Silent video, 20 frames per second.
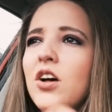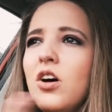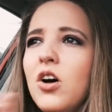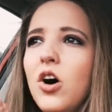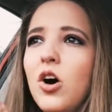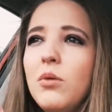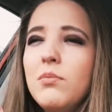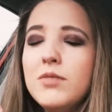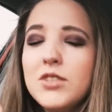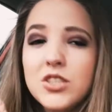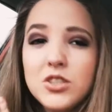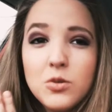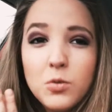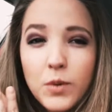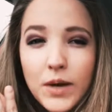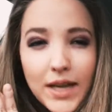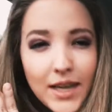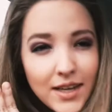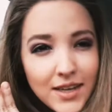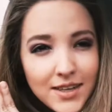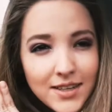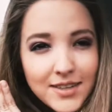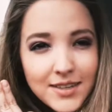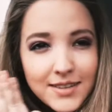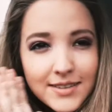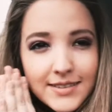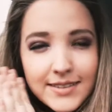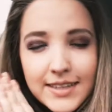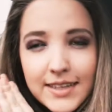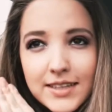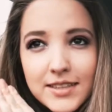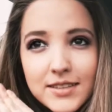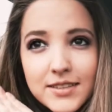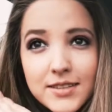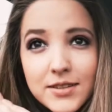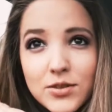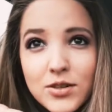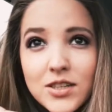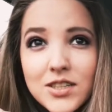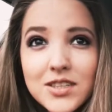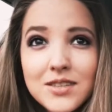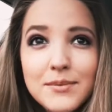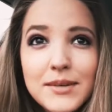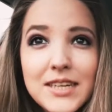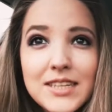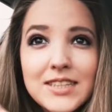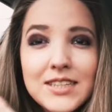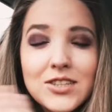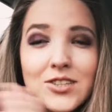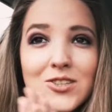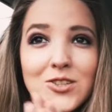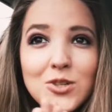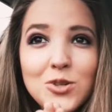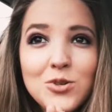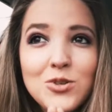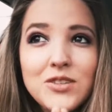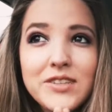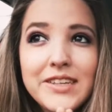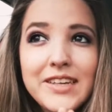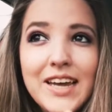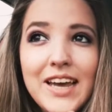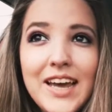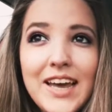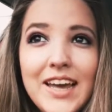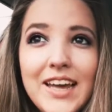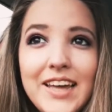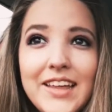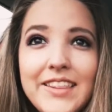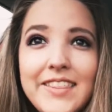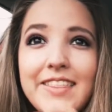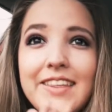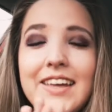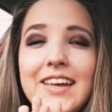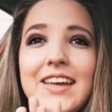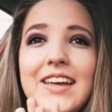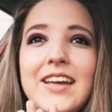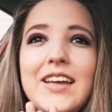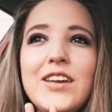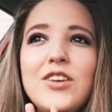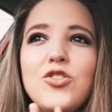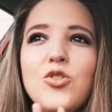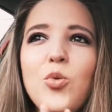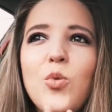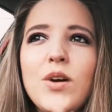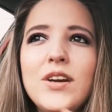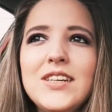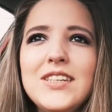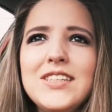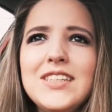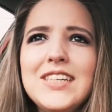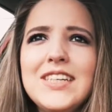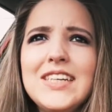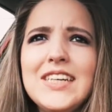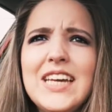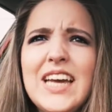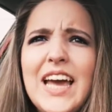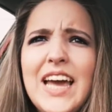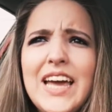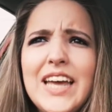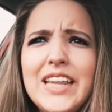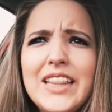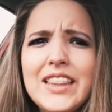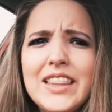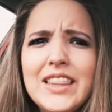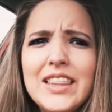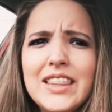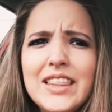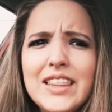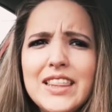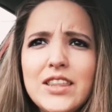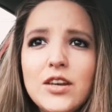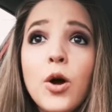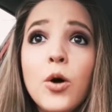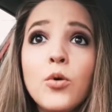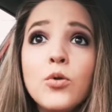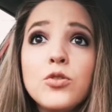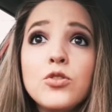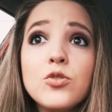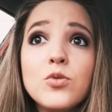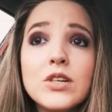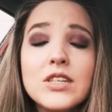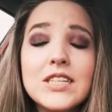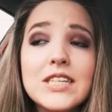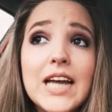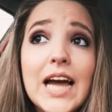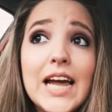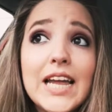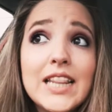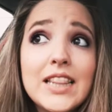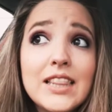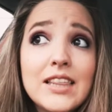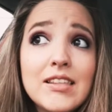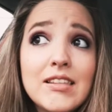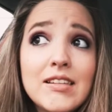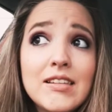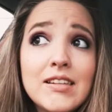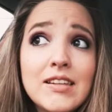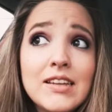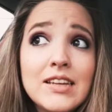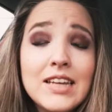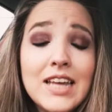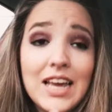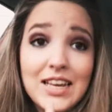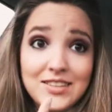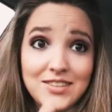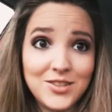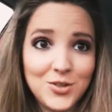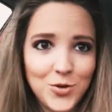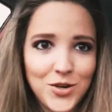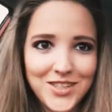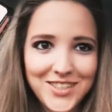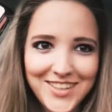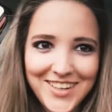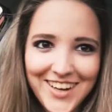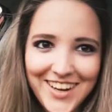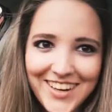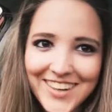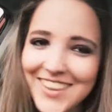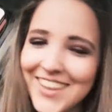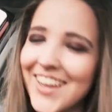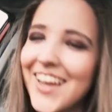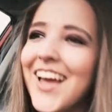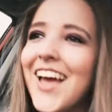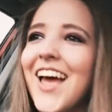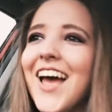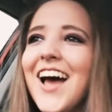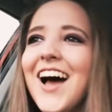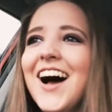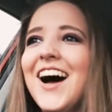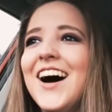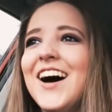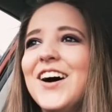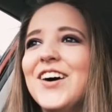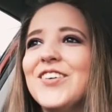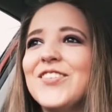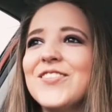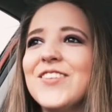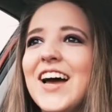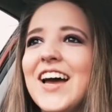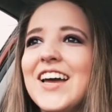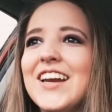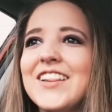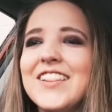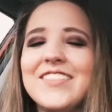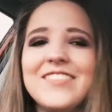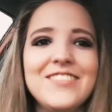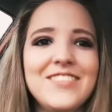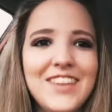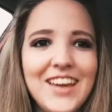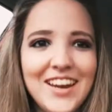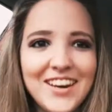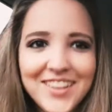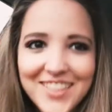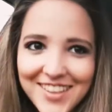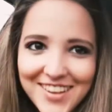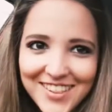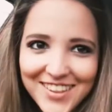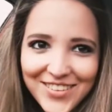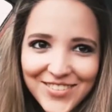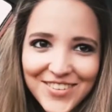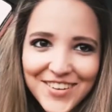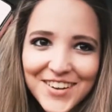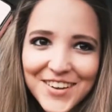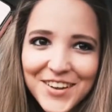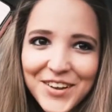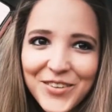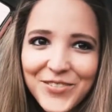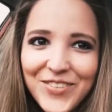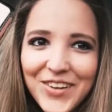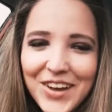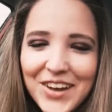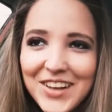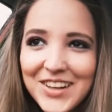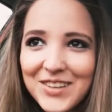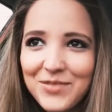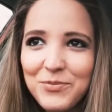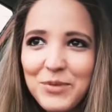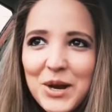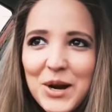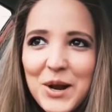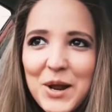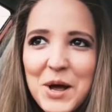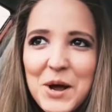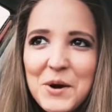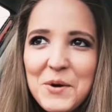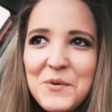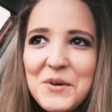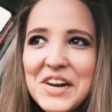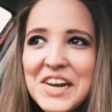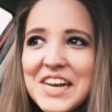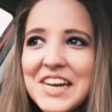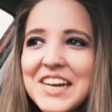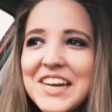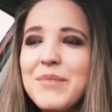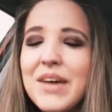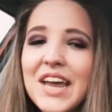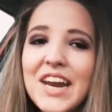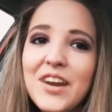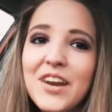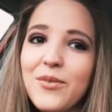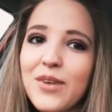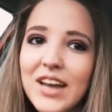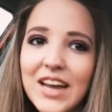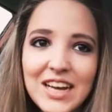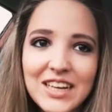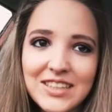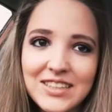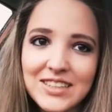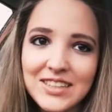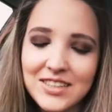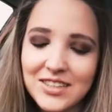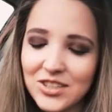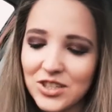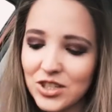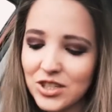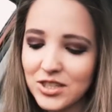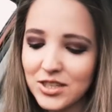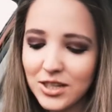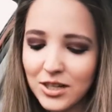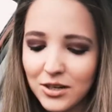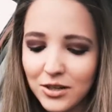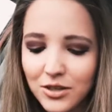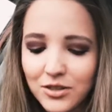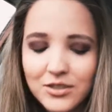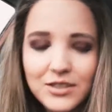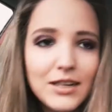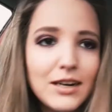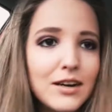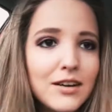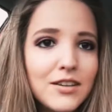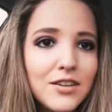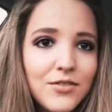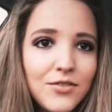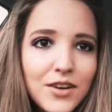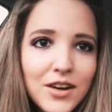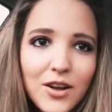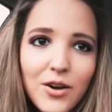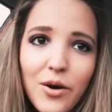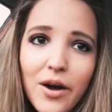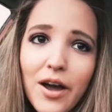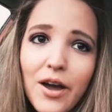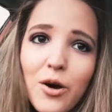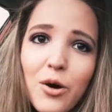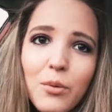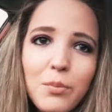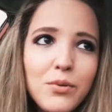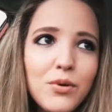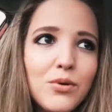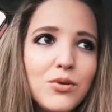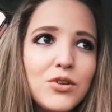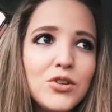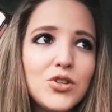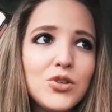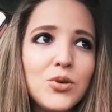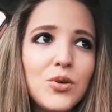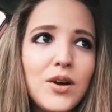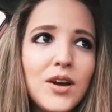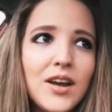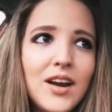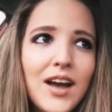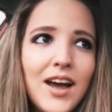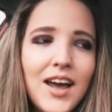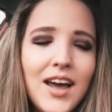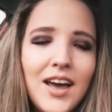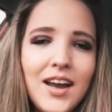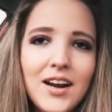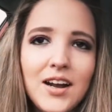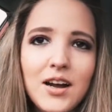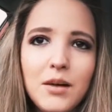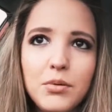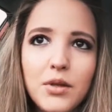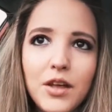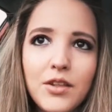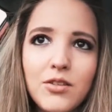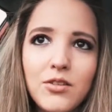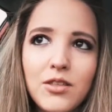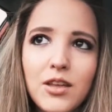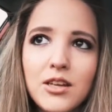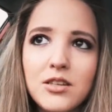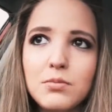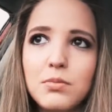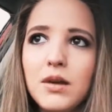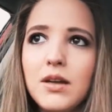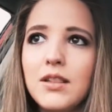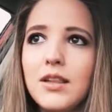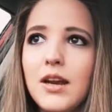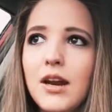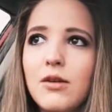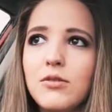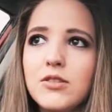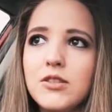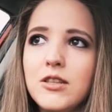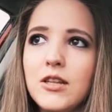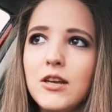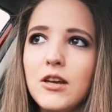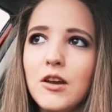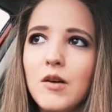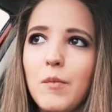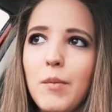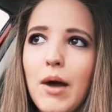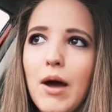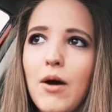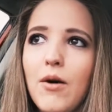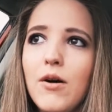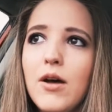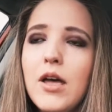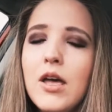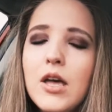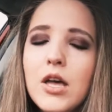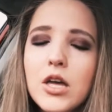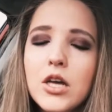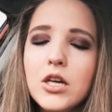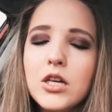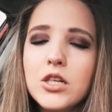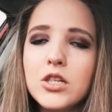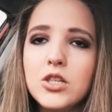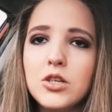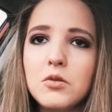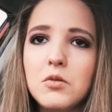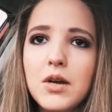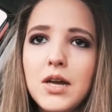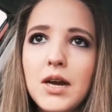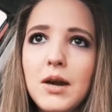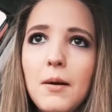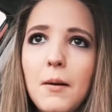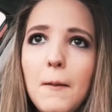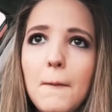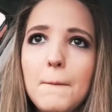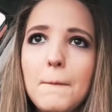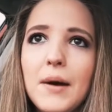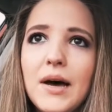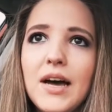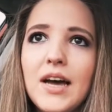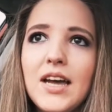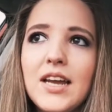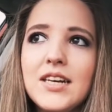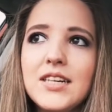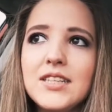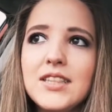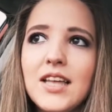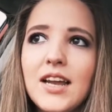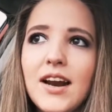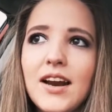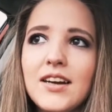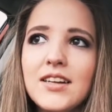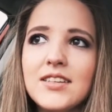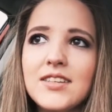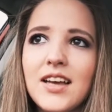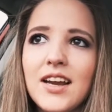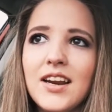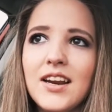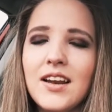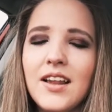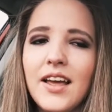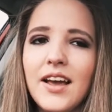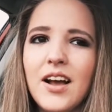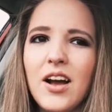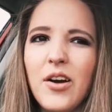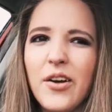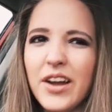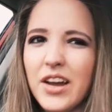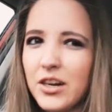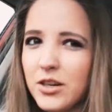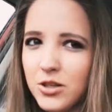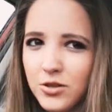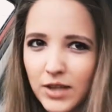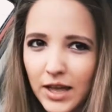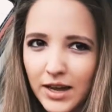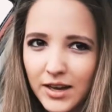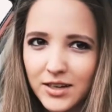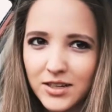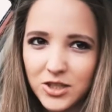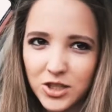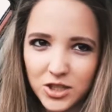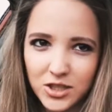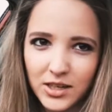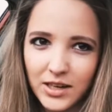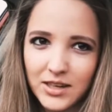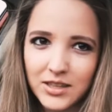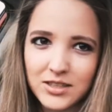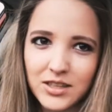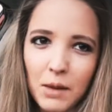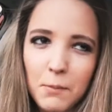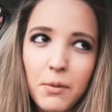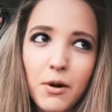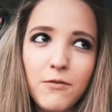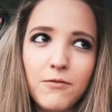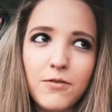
Almost a week since Christmas. It's Tuesday the 28th. No, 29th. Yes, 29th. I had to think there for a little bit. It's been a long week. But anyway, guys, this is just the closing out of the video. I hope you enjoyed. I had a couple other things planned that I was thinking about doing, but then I decided, like, I could do that in just, like, a separate